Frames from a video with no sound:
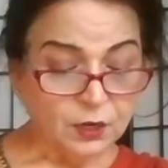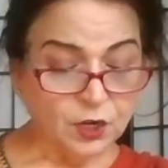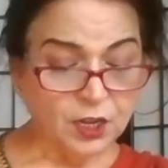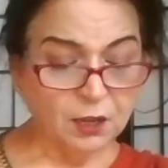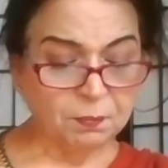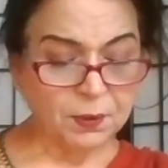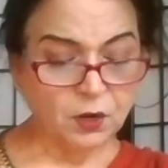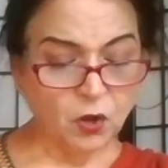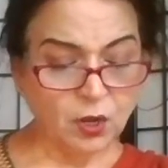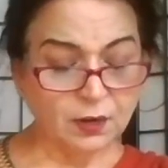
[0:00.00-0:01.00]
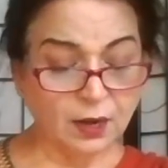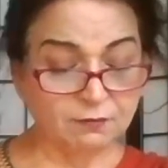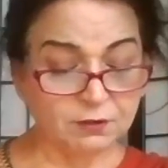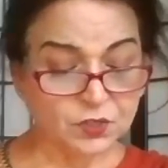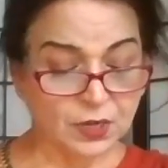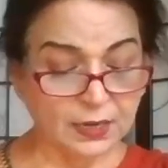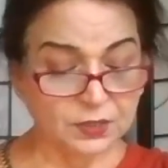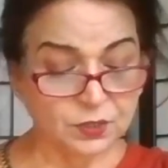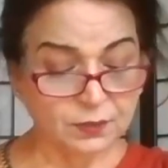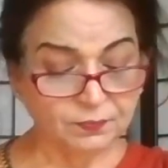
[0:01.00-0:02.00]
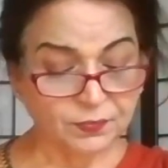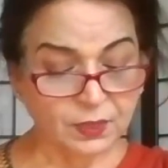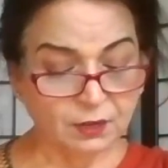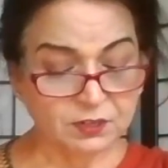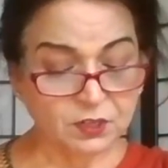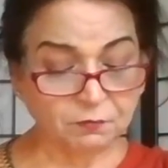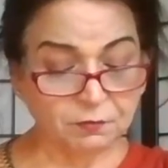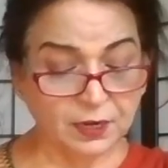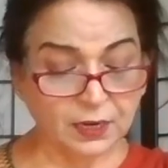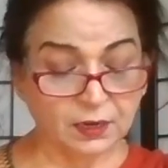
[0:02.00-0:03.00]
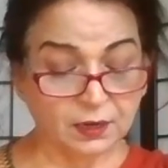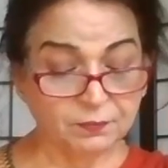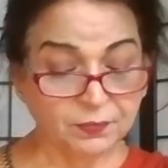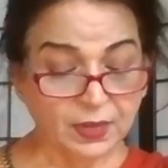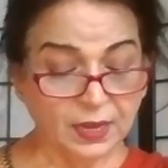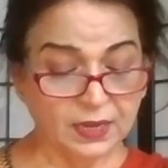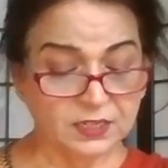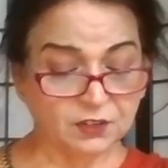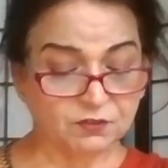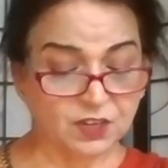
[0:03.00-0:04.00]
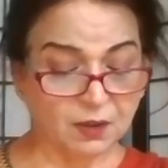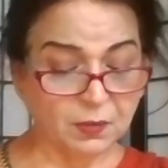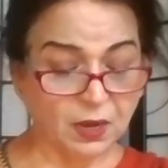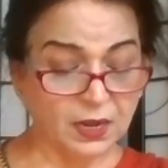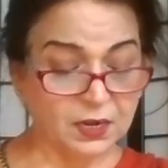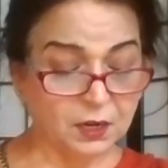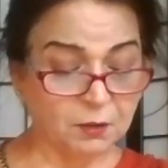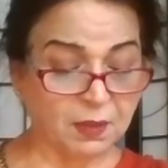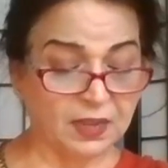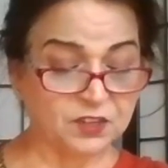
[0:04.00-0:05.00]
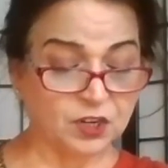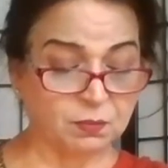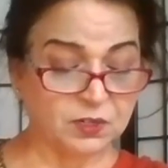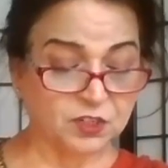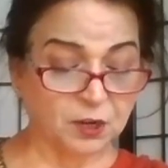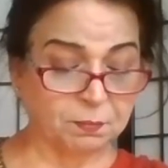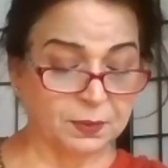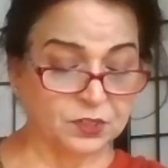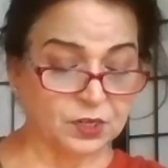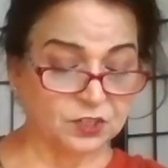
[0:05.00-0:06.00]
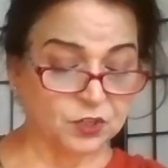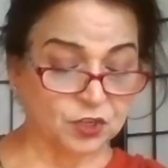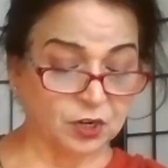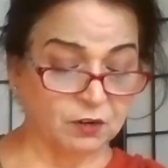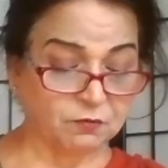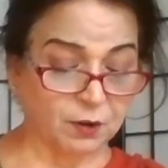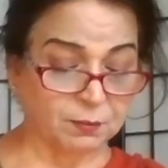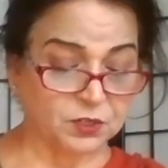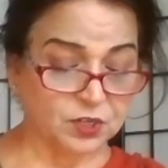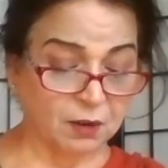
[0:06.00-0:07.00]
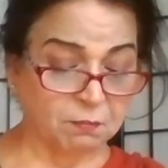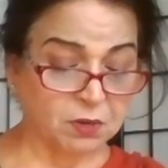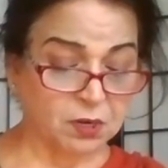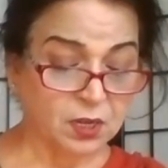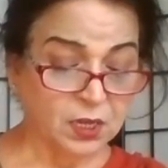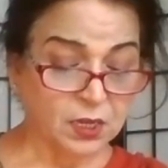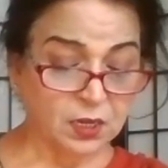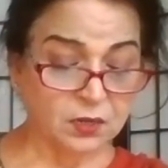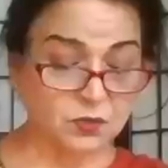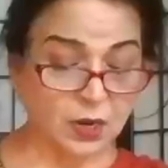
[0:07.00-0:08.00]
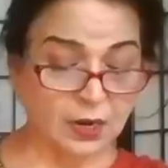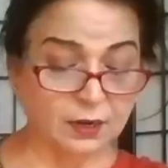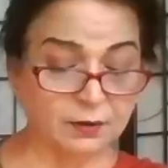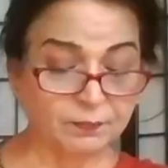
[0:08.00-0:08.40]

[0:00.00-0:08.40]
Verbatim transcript: Deep in all Ravan's eyes, there was a flicker as if some unimaginable serpent had stirred from its slumber in his heart.